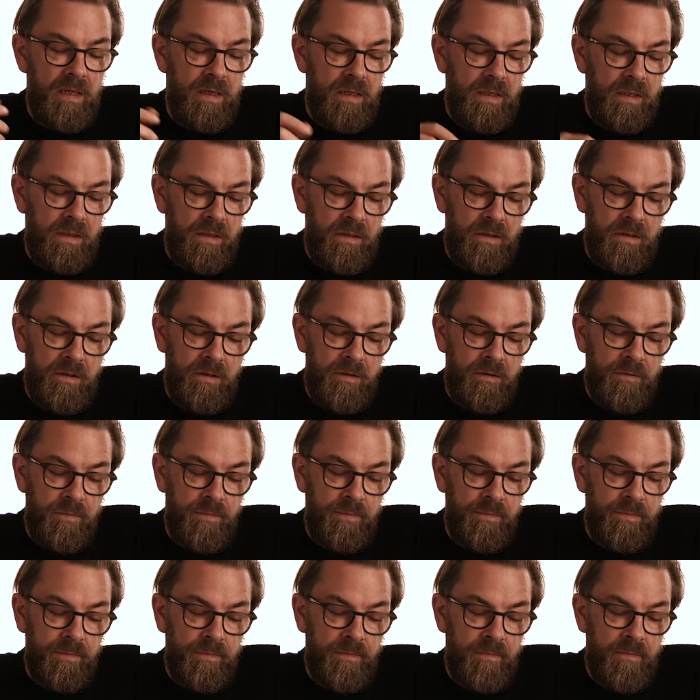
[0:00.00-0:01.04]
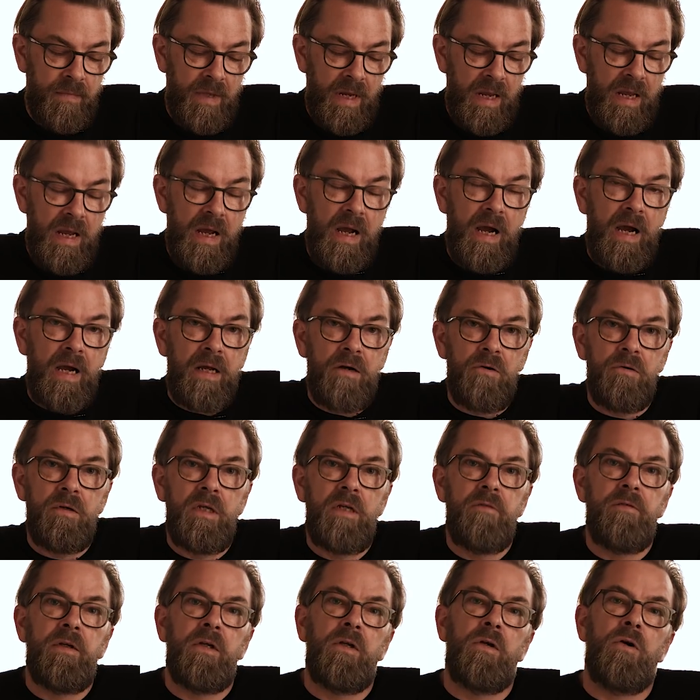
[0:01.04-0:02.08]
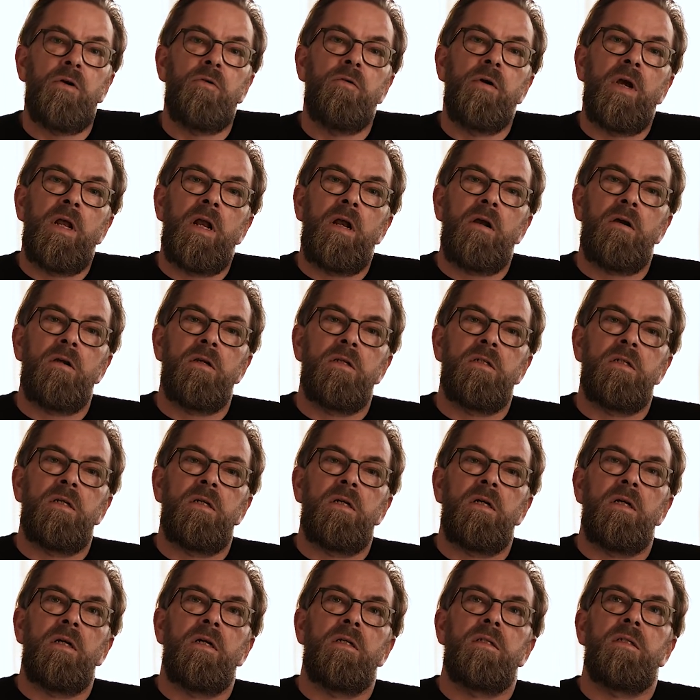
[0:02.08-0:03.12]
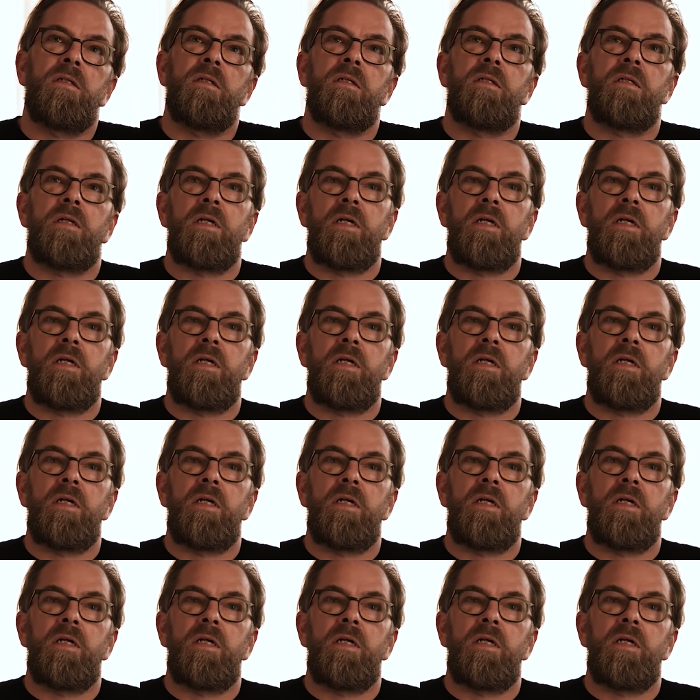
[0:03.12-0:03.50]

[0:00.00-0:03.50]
I don't even go in and consider, is this